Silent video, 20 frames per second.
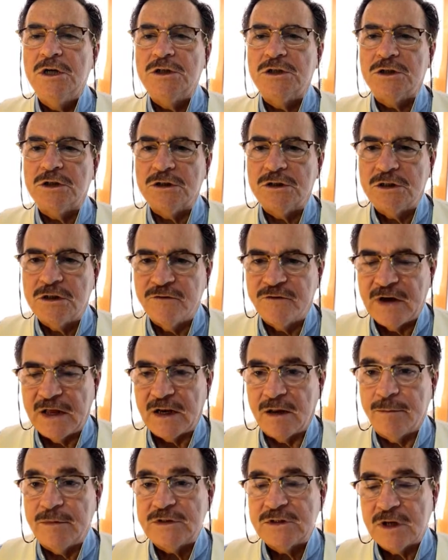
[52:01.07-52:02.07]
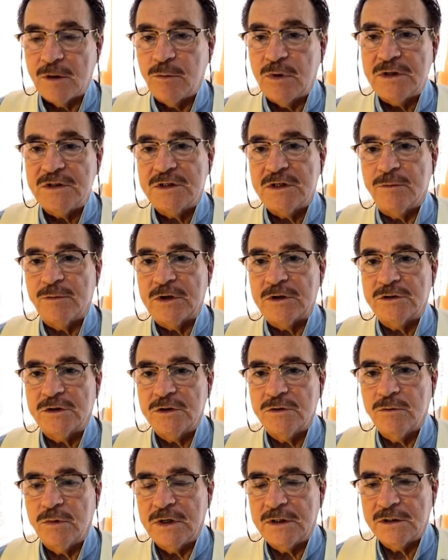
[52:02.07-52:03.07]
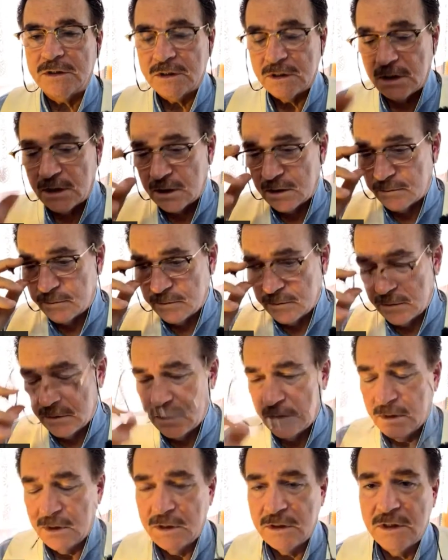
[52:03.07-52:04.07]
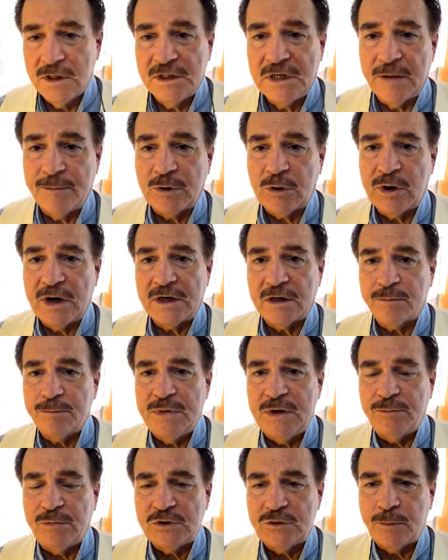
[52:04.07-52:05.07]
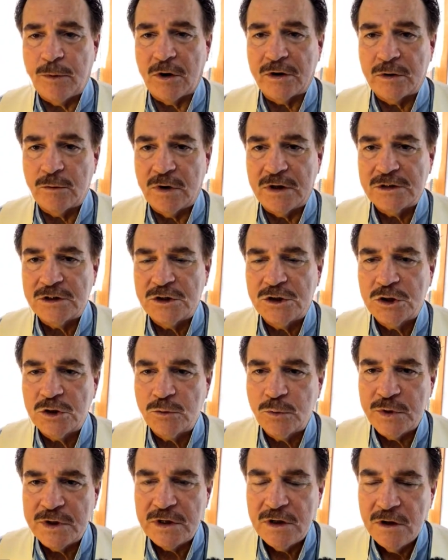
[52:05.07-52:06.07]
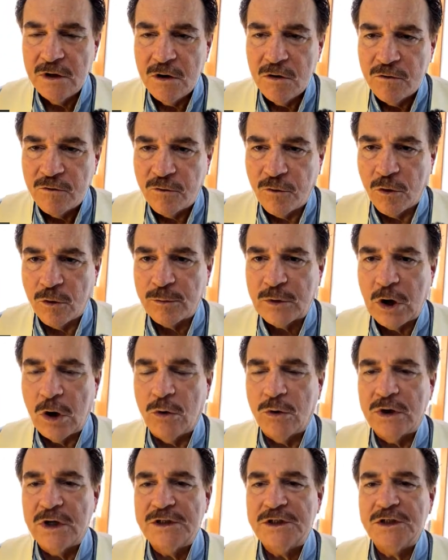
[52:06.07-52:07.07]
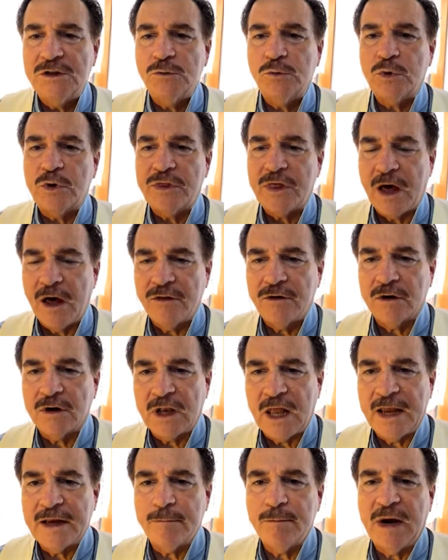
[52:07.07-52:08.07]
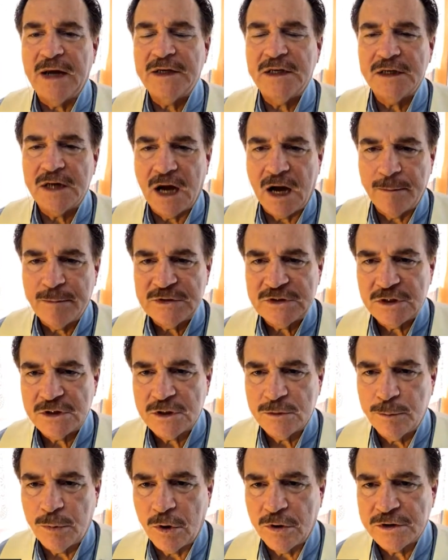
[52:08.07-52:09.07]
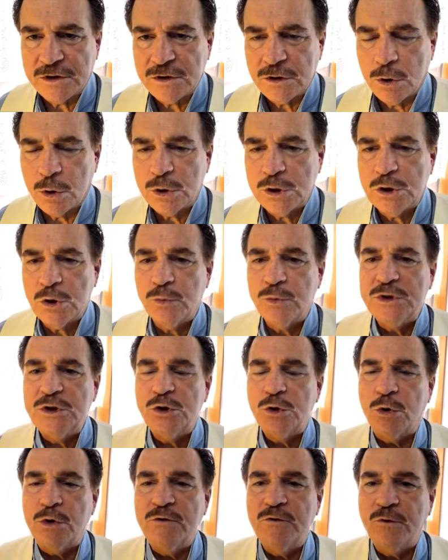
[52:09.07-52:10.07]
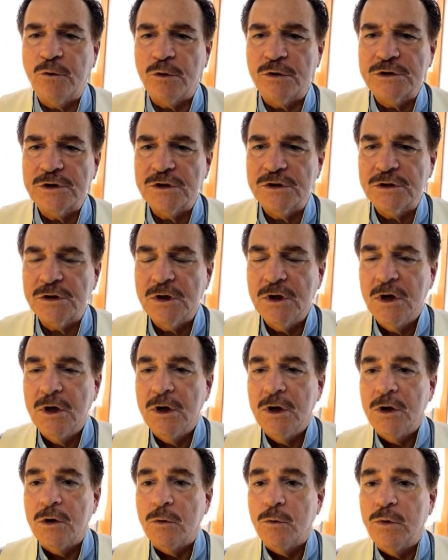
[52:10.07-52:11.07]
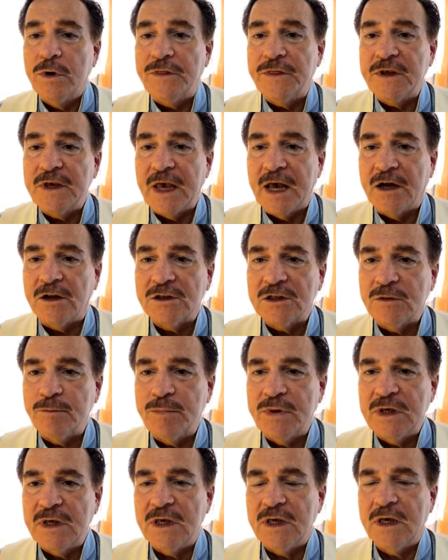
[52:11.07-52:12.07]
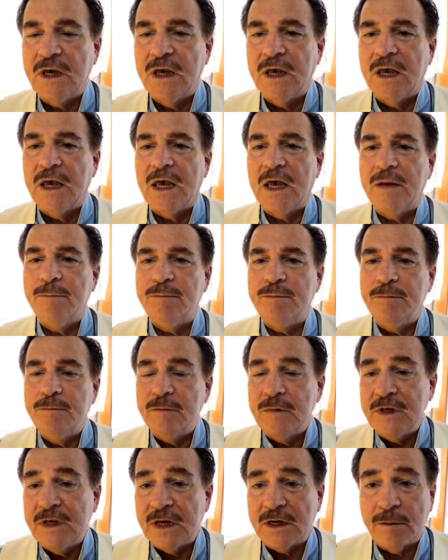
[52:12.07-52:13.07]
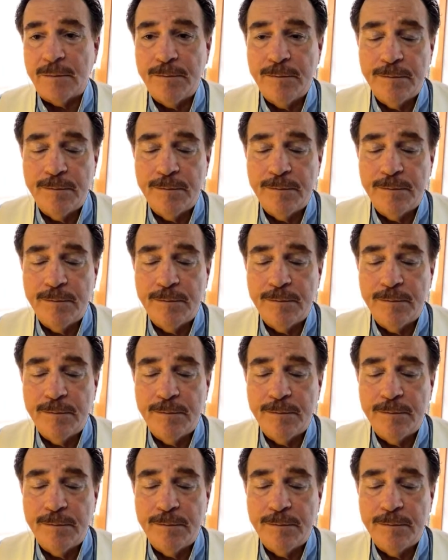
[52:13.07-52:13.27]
should develop, somewhat similar to what the Democratic People's Party was. Should we form coalitions with other like-minded opposition parties, or should we join forces with the LDP and get a